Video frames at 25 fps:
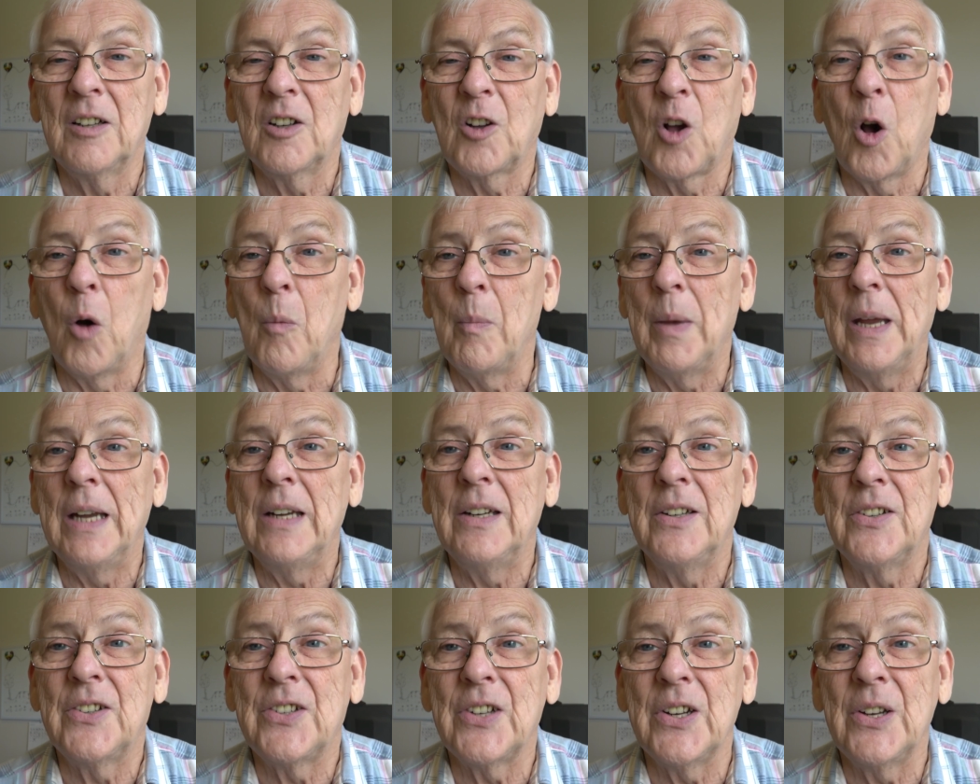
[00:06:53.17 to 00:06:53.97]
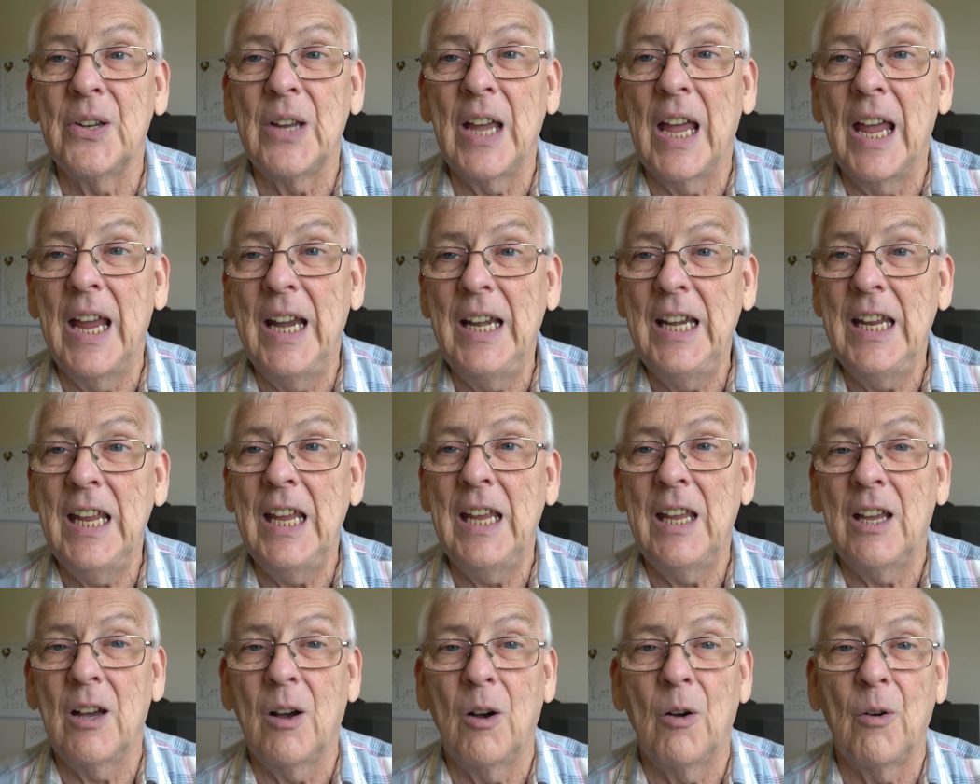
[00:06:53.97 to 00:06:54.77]
comment to
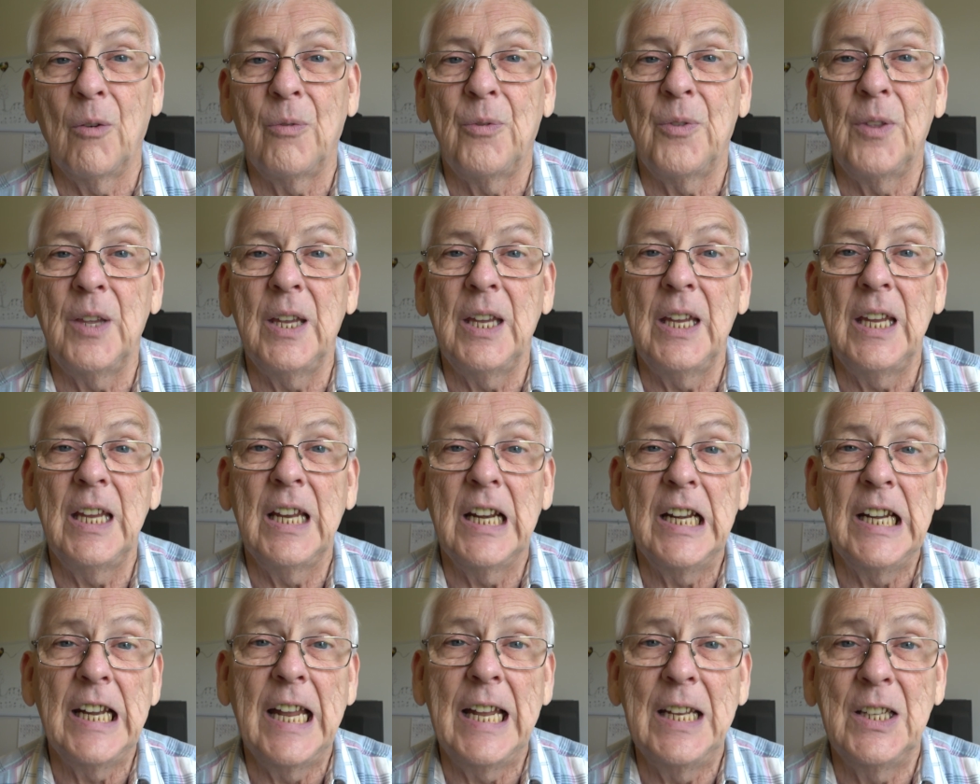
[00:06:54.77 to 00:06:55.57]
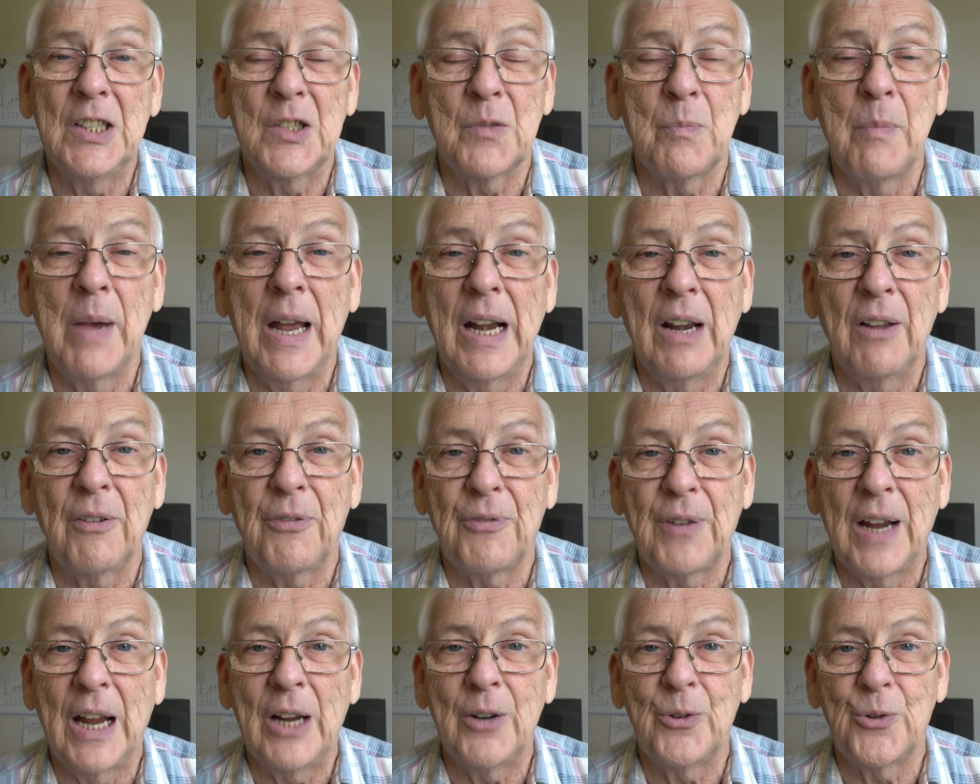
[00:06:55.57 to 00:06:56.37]
any of the lens
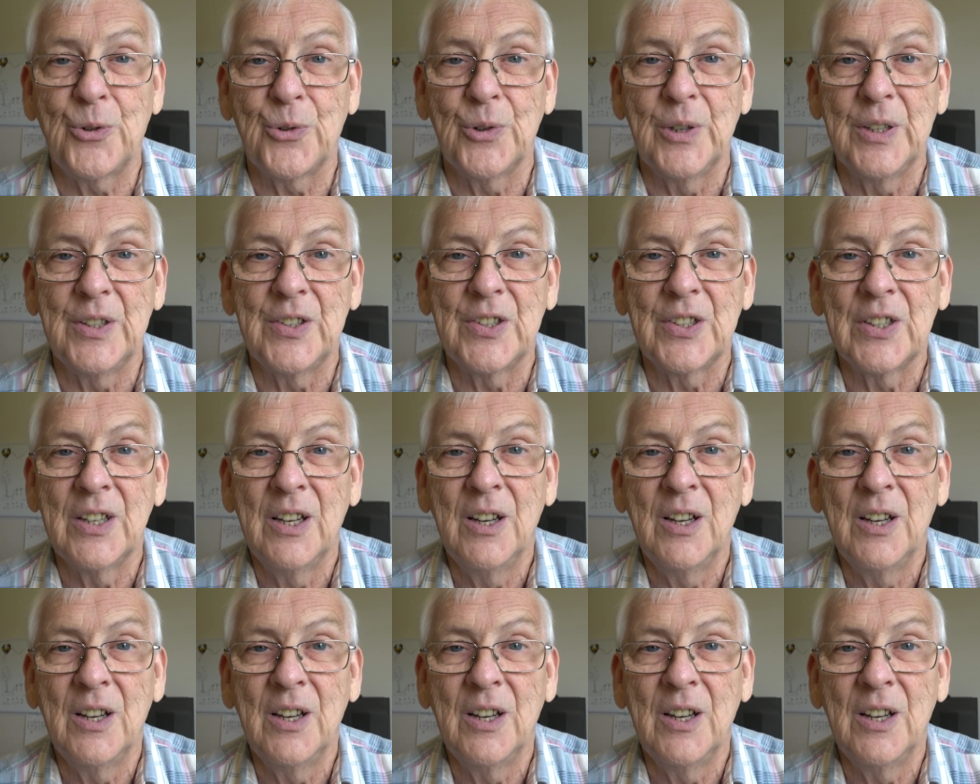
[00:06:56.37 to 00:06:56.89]
manufacturers.